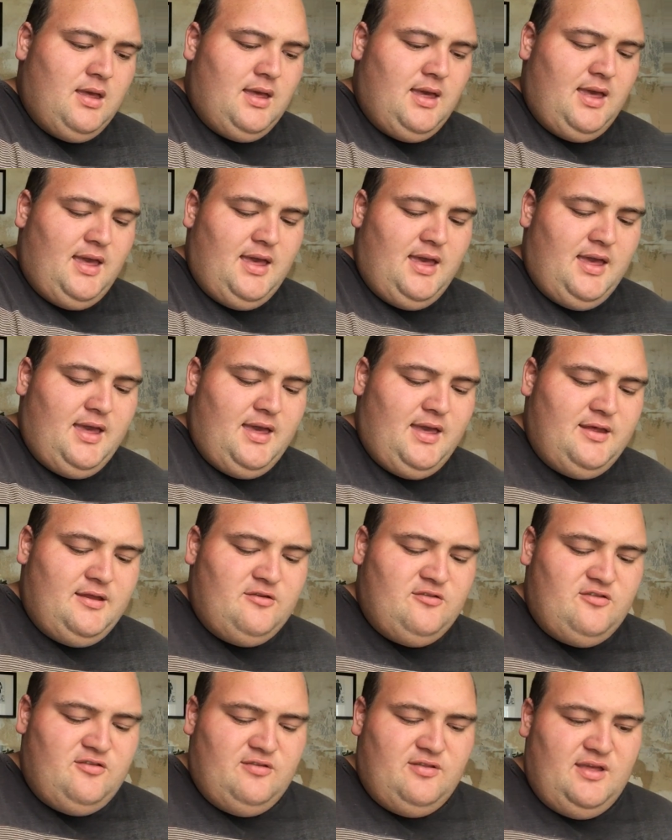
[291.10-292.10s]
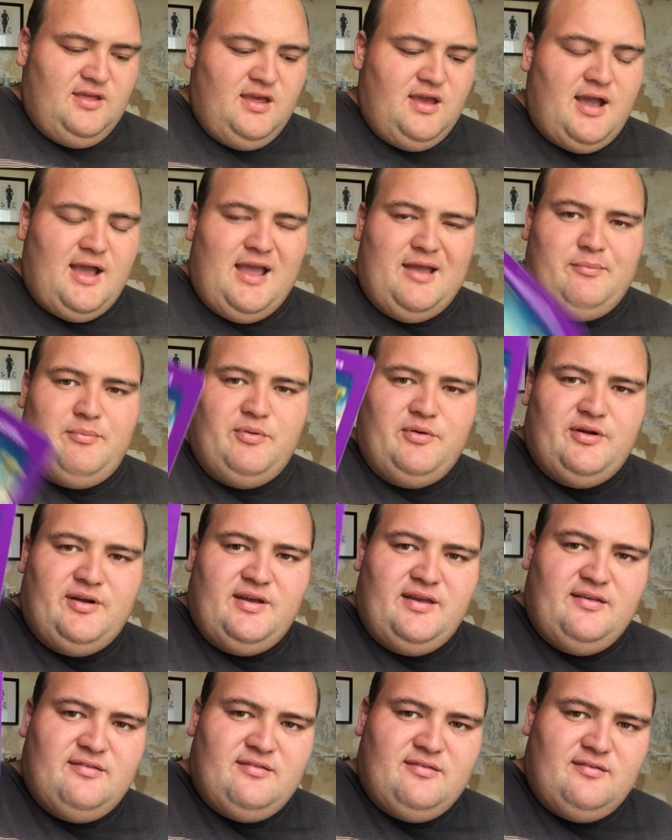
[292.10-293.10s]
and the High
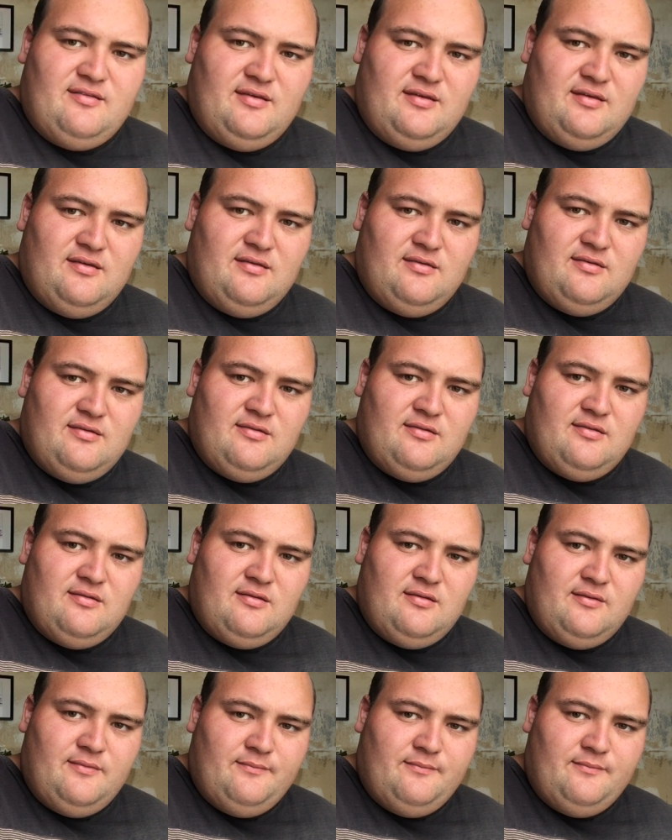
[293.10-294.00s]
Priestess.